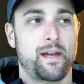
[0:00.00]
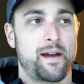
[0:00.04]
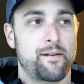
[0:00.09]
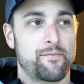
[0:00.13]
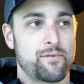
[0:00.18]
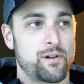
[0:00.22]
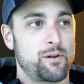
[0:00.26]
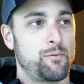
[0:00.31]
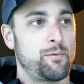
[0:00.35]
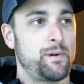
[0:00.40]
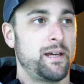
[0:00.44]

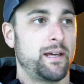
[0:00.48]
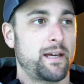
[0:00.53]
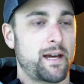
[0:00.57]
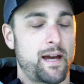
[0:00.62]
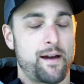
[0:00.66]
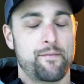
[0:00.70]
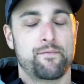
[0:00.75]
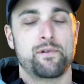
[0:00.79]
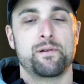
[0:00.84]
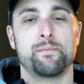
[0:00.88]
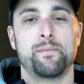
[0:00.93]
every week,
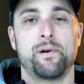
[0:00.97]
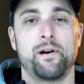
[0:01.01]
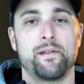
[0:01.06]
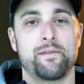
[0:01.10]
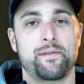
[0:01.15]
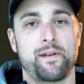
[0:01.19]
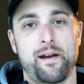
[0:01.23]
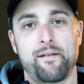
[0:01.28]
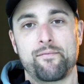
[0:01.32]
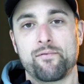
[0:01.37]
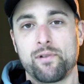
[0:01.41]
every
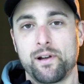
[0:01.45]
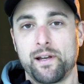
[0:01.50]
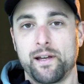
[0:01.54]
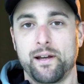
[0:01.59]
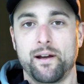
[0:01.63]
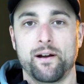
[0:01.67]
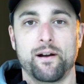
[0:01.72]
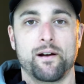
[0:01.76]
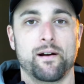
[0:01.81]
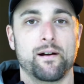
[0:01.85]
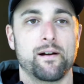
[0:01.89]
month, every
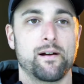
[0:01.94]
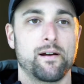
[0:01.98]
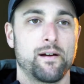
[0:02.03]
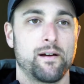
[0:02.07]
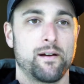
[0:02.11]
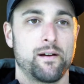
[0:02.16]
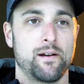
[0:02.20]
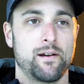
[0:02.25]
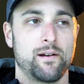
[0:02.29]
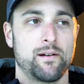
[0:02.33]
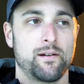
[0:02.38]
year,
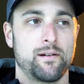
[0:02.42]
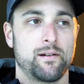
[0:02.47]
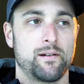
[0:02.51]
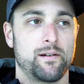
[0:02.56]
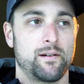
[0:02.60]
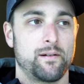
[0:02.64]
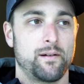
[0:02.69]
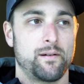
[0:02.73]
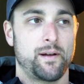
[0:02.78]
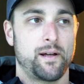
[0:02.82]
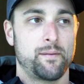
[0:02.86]

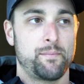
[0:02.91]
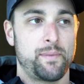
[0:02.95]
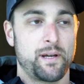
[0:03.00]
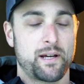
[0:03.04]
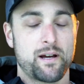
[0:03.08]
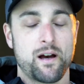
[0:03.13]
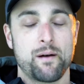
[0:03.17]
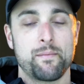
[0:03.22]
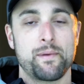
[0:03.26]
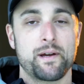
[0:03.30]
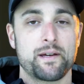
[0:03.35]
and
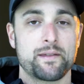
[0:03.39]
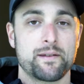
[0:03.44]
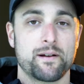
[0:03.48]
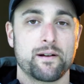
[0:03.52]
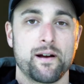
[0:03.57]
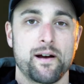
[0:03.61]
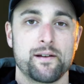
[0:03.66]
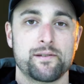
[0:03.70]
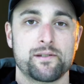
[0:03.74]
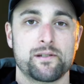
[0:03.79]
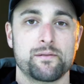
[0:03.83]
becoming their
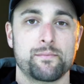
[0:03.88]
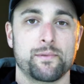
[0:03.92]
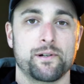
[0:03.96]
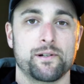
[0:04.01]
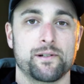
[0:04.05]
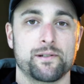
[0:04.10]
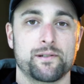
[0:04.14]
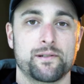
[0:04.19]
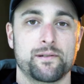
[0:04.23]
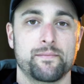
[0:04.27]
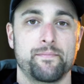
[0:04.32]

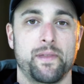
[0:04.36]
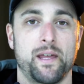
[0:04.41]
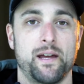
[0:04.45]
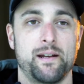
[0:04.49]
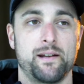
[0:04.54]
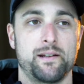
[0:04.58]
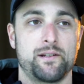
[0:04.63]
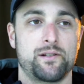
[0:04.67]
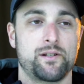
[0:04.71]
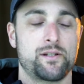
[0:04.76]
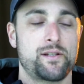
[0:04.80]
customers.
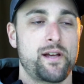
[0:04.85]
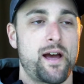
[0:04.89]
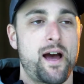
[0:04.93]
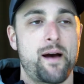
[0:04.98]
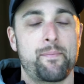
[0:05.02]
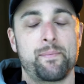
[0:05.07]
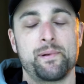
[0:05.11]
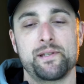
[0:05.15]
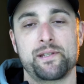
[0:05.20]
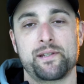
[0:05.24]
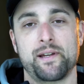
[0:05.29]
And it just
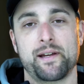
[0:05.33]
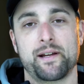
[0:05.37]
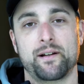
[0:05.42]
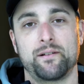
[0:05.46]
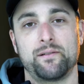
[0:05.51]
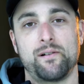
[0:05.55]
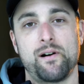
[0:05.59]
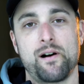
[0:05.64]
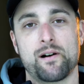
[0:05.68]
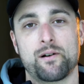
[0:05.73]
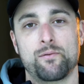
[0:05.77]
happens like
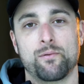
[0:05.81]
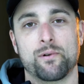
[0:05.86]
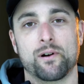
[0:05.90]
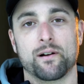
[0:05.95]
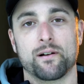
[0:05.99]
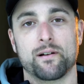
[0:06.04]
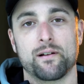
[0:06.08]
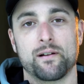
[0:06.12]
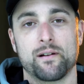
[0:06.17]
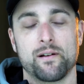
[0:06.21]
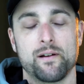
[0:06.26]

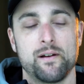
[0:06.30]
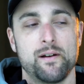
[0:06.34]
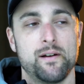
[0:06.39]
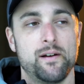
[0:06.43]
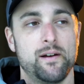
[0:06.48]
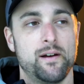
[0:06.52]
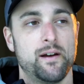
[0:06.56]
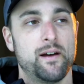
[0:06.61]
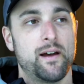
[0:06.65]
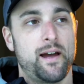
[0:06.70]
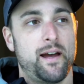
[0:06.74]
clockwork.
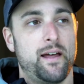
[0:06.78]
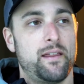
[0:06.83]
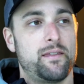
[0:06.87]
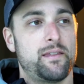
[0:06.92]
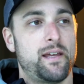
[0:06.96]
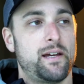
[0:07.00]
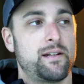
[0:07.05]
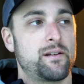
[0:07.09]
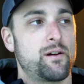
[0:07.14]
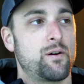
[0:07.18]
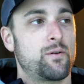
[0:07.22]
And
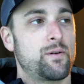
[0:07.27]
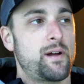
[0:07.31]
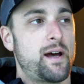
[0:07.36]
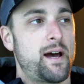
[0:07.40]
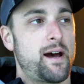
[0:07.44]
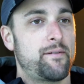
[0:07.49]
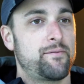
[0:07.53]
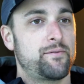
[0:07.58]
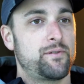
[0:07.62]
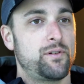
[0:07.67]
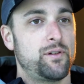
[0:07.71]
they don't
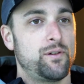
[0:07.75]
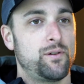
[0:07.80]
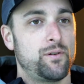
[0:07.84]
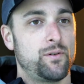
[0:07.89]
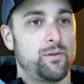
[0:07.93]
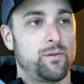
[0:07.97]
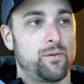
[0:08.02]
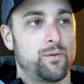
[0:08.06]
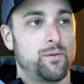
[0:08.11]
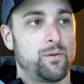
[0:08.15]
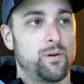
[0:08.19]
have
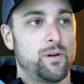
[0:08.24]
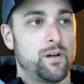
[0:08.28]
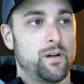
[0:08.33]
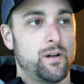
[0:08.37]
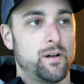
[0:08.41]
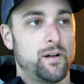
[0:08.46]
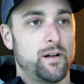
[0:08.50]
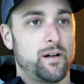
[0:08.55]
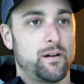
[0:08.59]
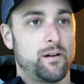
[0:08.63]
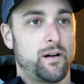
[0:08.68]
to
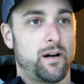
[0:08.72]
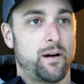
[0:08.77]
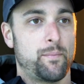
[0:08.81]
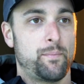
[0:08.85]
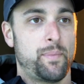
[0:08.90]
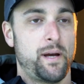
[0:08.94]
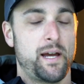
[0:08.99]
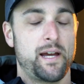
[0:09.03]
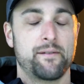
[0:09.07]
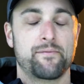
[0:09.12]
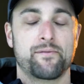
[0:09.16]

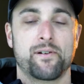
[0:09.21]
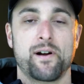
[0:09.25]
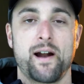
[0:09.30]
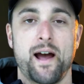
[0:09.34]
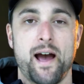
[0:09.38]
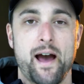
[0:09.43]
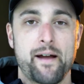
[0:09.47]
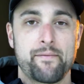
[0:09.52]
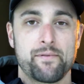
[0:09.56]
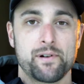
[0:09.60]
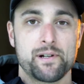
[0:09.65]
pay for
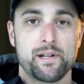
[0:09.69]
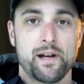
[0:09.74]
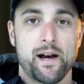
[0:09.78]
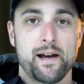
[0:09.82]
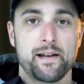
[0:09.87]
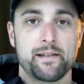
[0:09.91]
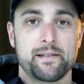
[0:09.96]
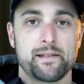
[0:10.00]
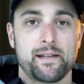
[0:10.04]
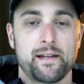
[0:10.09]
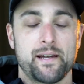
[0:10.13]

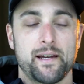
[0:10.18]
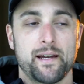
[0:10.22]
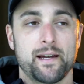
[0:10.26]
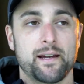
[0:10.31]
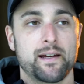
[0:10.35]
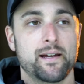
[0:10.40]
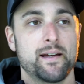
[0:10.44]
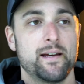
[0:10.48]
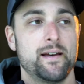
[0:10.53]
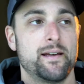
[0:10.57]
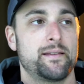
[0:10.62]

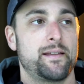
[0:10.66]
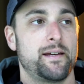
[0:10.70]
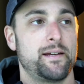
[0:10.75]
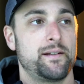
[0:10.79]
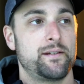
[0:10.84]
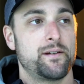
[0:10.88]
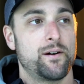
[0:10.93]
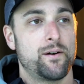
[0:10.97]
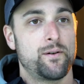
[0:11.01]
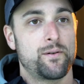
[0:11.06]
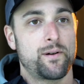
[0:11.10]
advertising. They
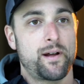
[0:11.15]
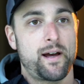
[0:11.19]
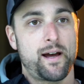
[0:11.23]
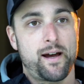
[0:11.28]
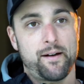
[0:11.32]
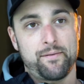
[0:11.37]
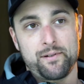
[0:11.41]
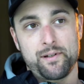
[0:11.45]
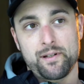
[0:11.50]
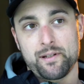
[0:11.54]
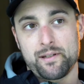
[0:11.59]
don't
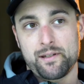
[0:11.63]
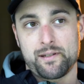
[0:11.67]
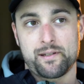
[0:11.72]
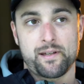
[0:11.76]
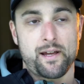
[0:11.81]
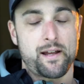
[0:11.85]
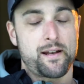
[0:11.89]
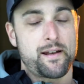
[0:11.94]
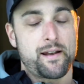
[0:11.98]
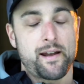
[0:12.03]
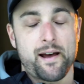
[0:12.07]
have to
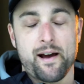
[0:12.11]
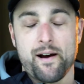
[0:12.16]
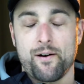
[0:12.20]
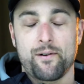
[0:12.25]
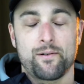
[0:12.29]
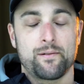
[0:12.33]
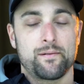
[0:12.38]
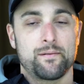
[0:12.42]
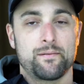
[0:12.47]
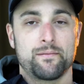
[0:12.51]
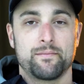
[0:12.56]
send
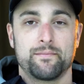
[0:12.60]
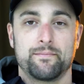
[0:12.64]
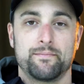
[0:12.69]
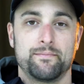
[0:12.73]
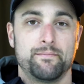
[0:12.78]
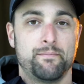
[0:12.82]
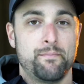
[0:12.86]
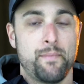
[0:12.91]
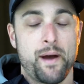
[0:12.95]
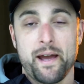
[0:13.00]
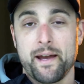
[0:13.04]
out
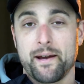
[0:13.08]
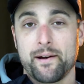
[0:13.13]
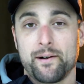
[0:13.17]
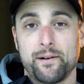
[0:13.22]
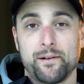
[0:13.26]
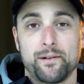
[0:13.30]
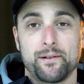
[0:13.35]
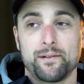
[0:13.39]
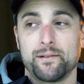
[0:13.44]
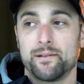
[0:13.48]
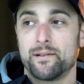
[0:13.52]

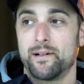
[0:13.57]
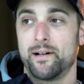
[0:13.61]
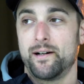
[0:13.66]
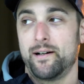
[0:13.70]
mail.